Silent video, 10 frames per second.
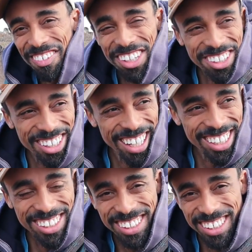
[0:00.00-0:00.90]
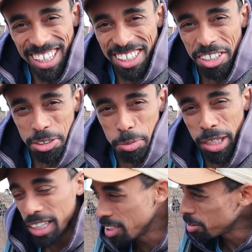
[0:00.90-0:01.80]
from other things like social
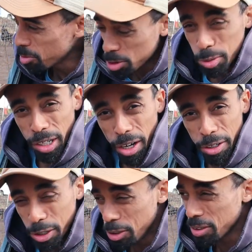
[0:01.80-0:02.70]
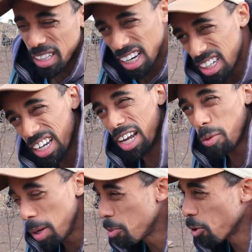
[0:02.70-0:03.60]
media, which we all do. I look at
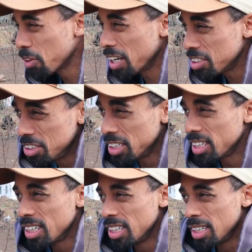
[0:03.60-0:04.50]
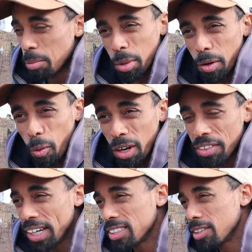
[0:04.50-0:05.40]
it way more than I should. But one
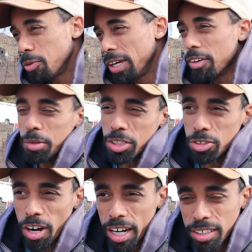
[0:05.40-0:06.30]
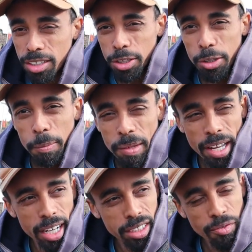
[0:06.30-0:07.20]
of the things that we have been trying to do
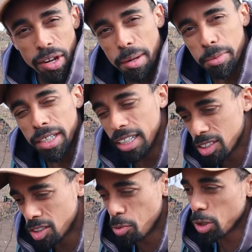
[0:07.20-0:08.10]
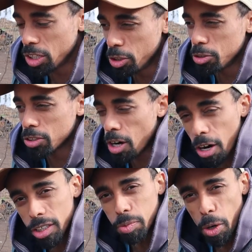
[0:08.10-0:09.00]
as a family is to reduce
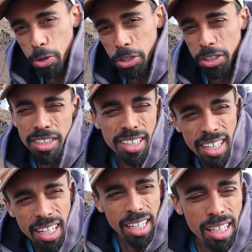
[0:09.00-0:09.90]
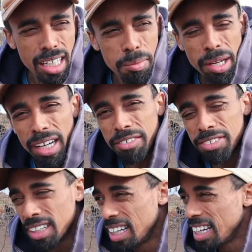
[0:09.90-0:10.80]
our exposure to
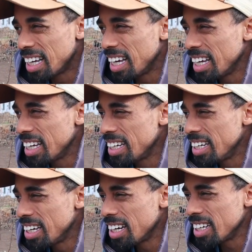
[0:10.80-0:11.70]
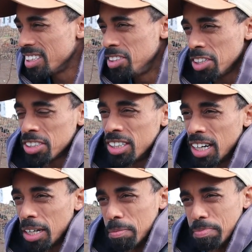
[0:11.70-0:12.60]
EMFs and uh, just
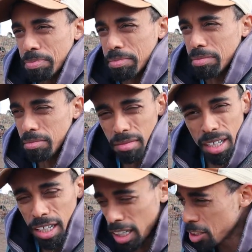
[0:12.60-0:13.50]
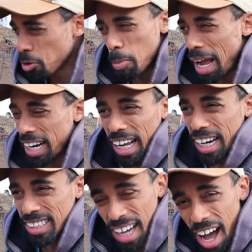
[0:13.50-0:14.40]
uh,
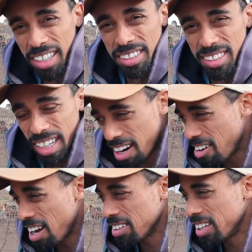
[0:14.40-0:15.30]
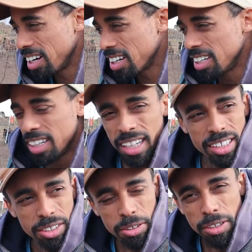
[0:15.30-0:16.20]
electromagnetic toxins that are out there.
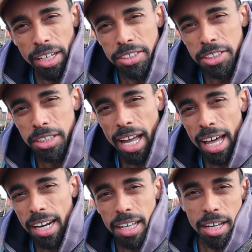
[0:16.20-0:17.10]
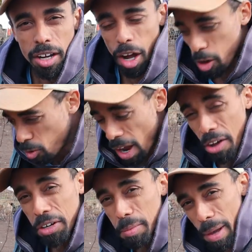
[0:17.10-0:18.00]
So Lacey's added a, a,
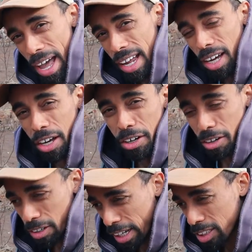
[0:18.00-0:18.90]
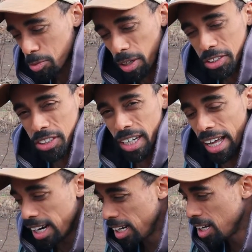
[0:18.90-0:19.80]
grounding mat under her desk while she's
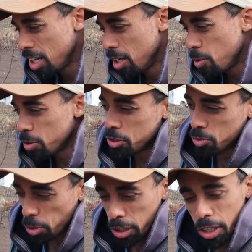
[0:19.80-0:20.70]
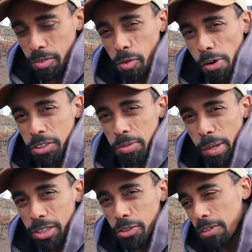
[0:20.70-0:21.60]
editing, which is really good for us to
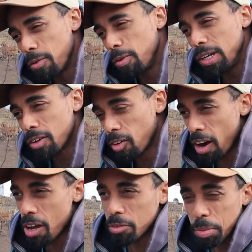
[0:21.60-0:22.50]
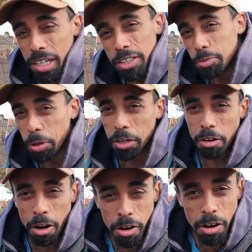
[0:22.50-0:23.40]
make sure that we ground because we
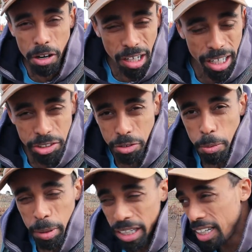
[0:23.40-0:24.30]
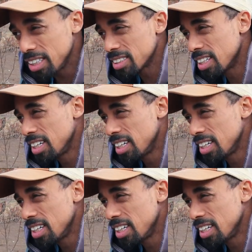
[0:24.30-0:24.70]
are electrical beings